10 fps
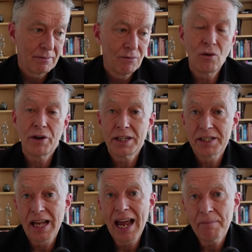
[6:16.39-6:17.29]
For
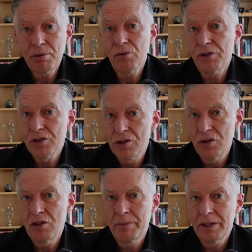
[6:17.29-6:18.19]
example, the
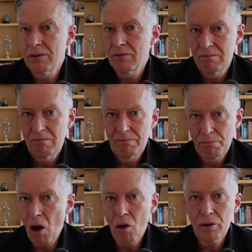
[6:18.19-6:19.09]
German
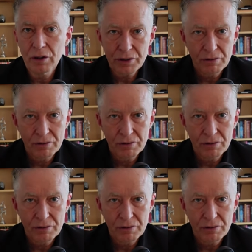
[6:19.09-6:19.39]
poet,